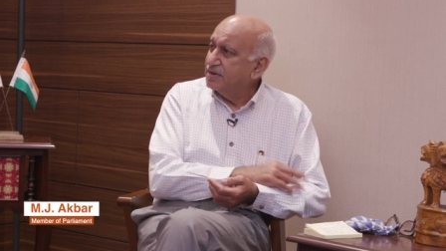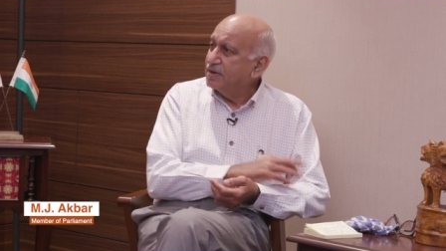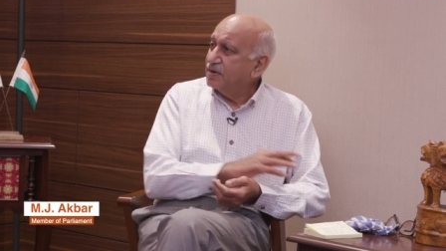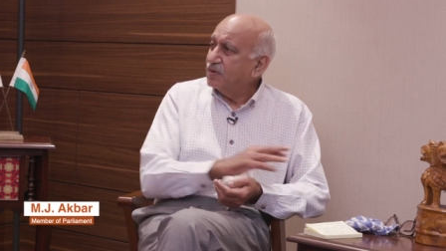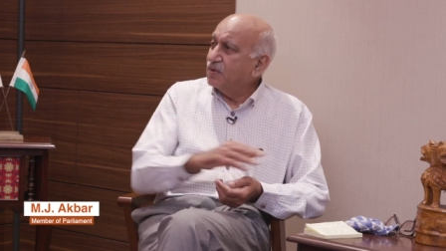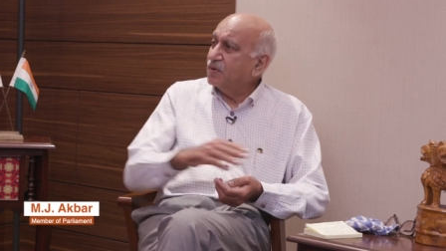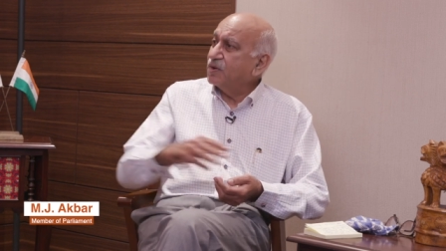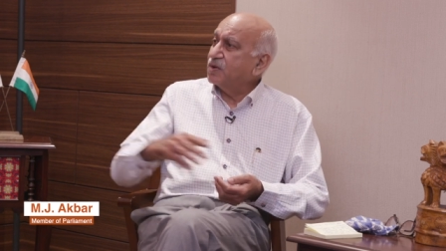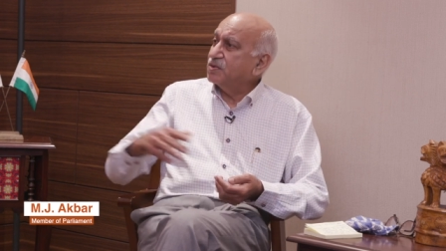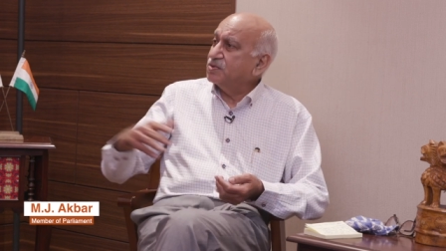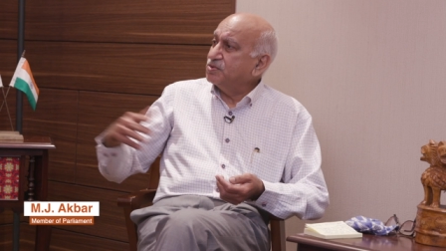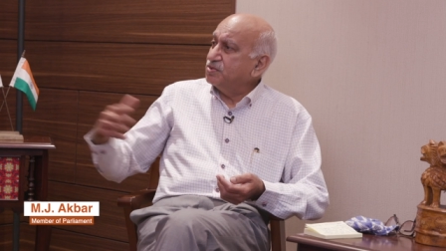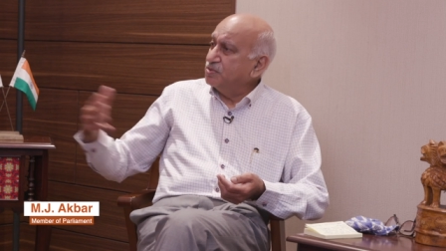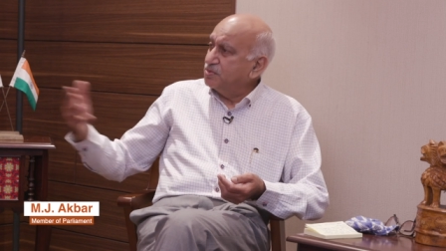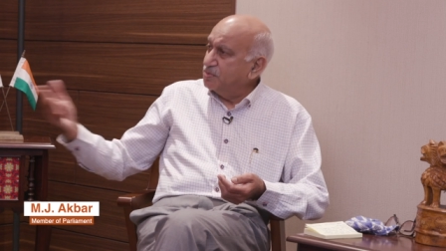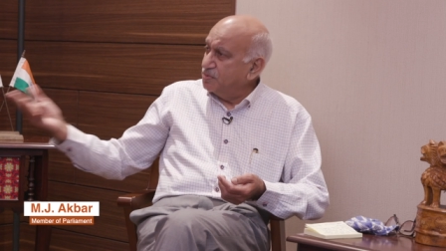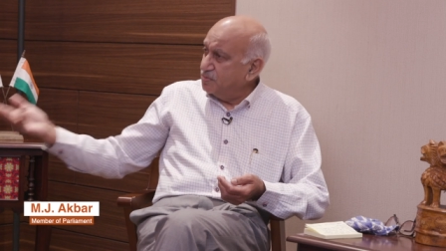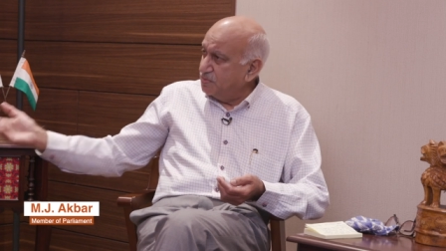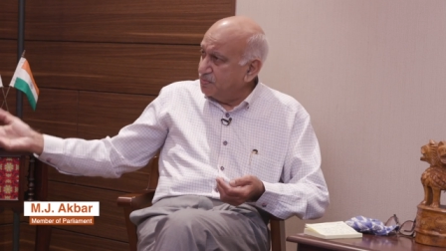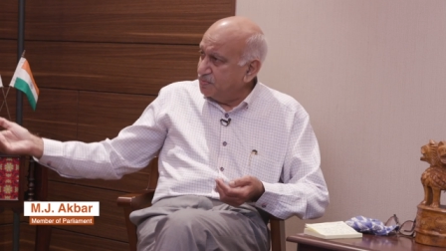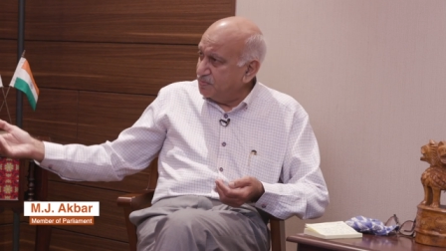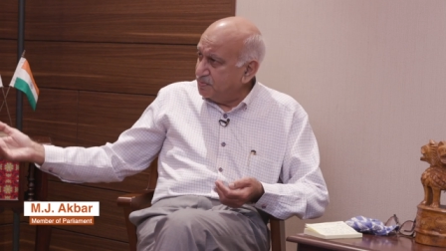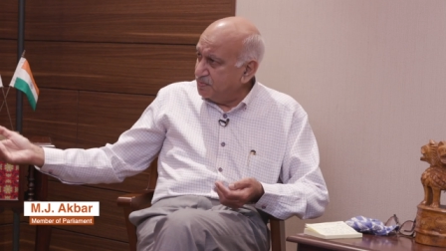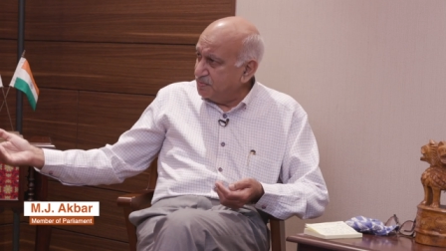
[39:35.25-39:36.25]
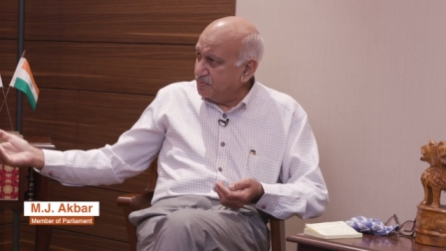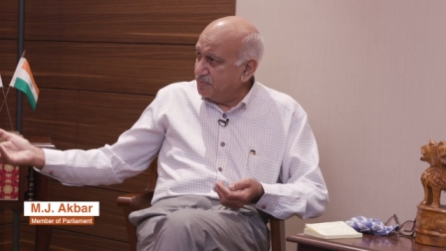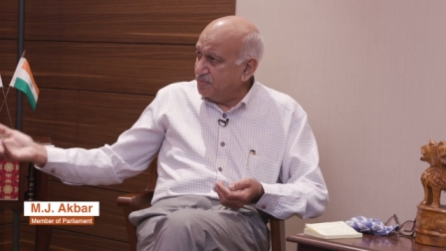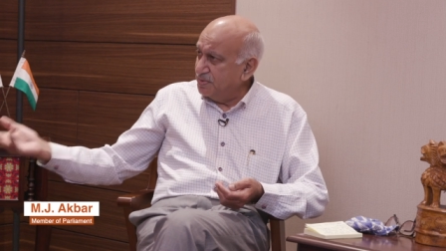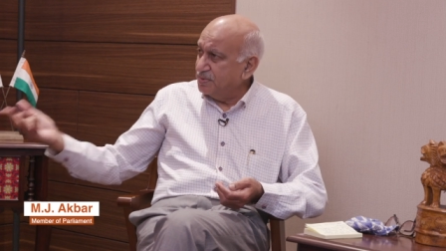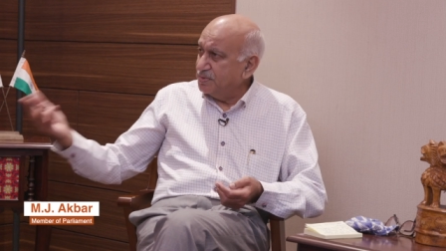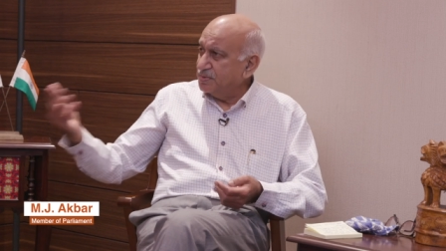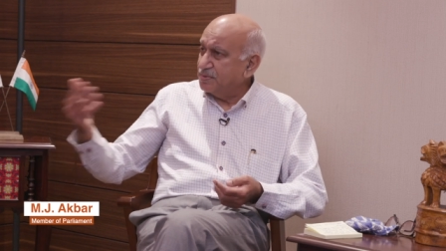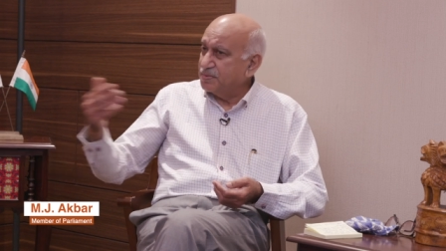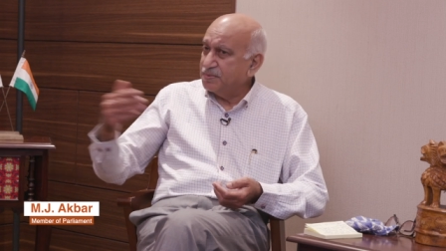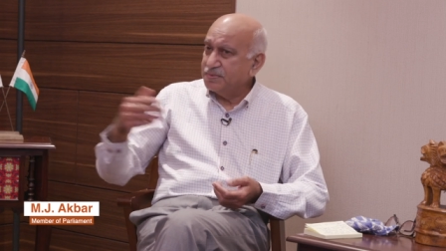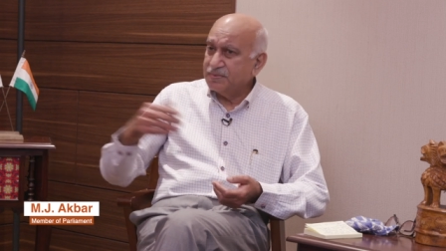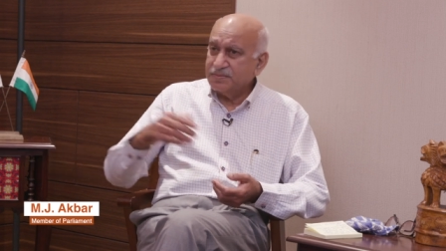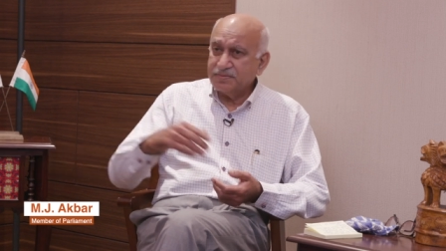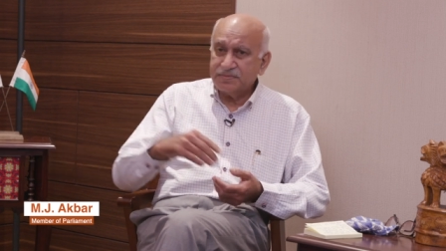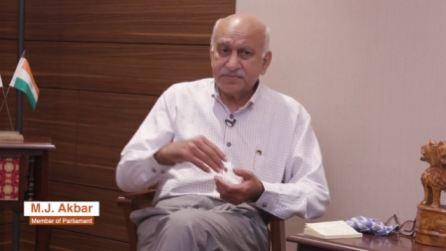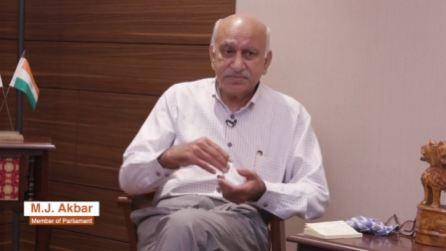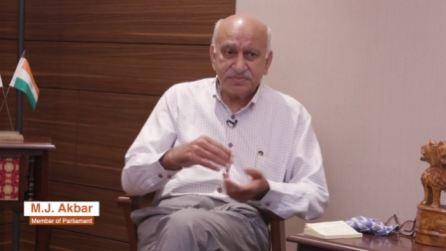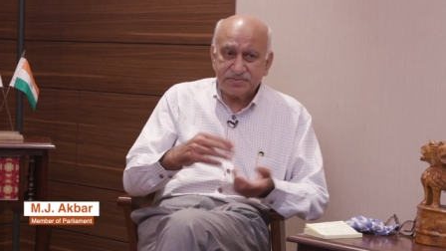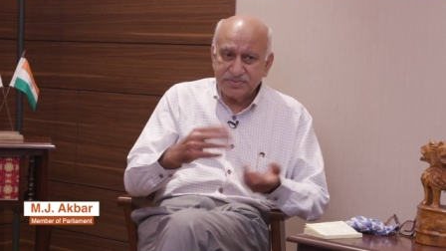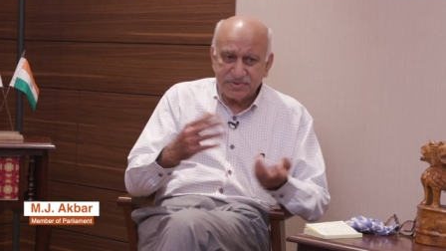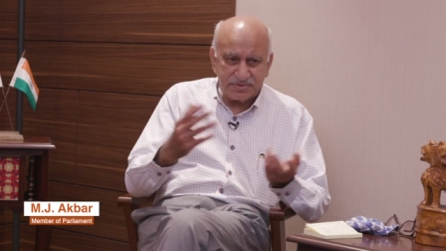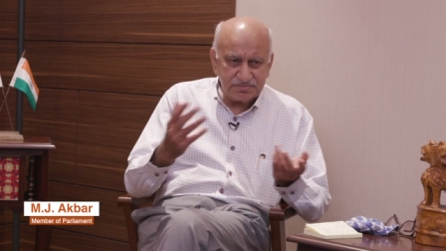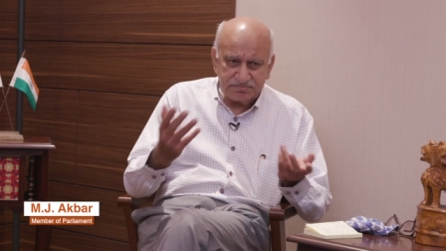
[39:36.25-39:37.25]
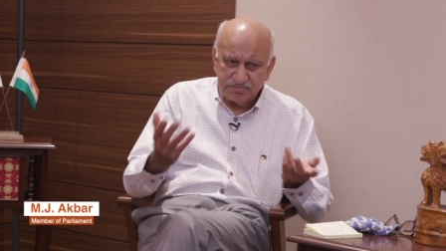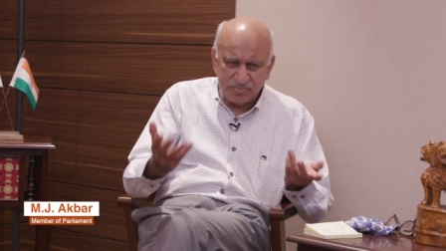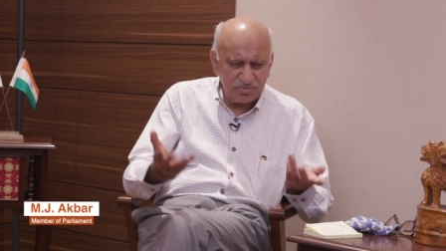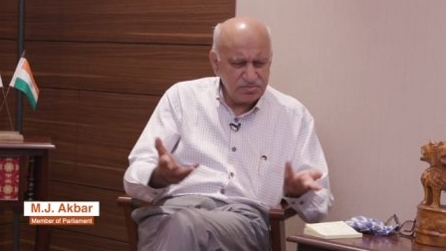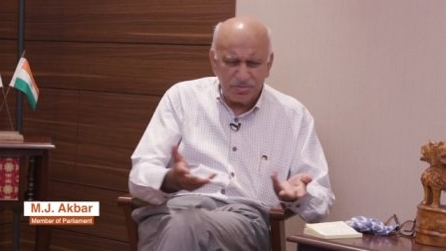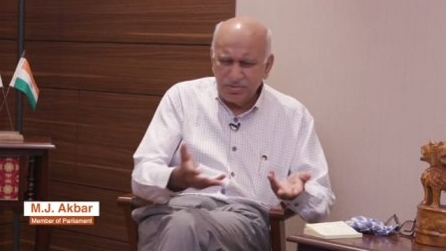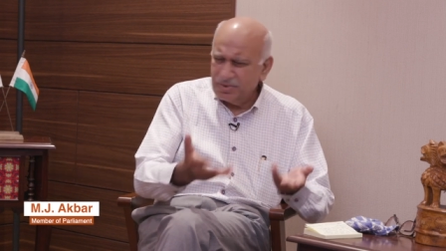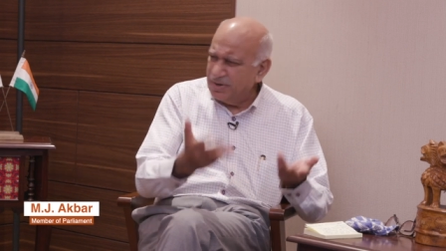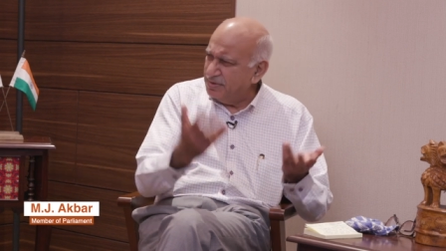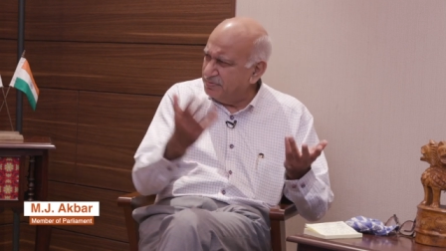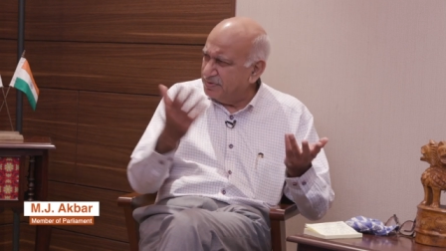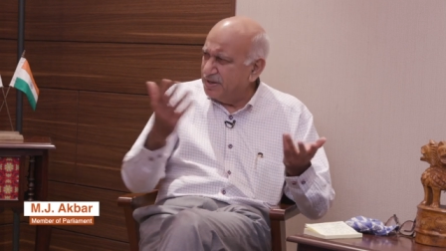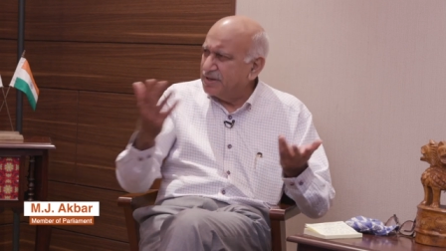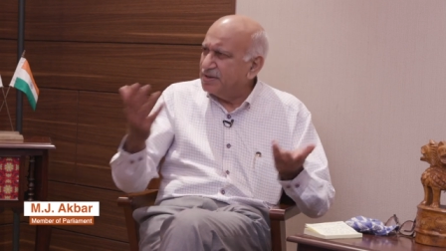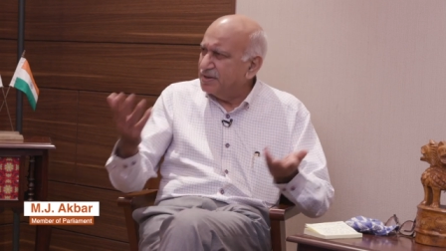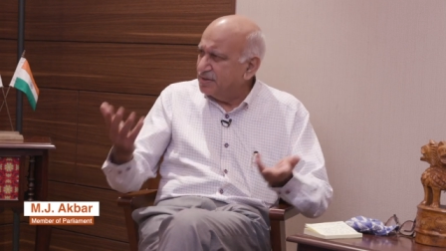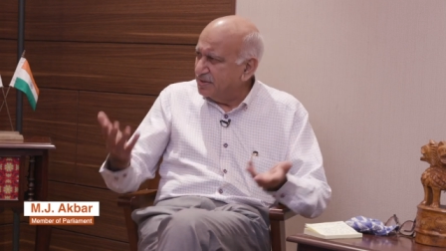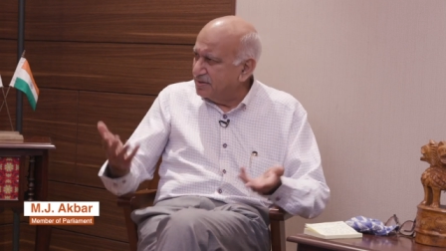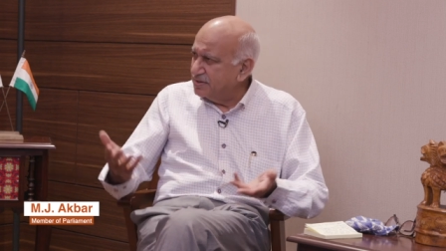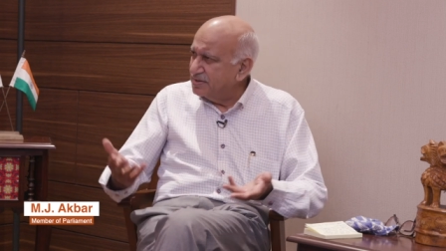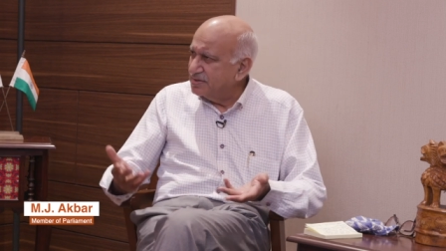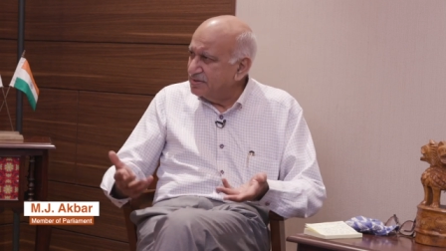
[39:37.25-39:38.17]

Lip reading: or to, you know, whoever,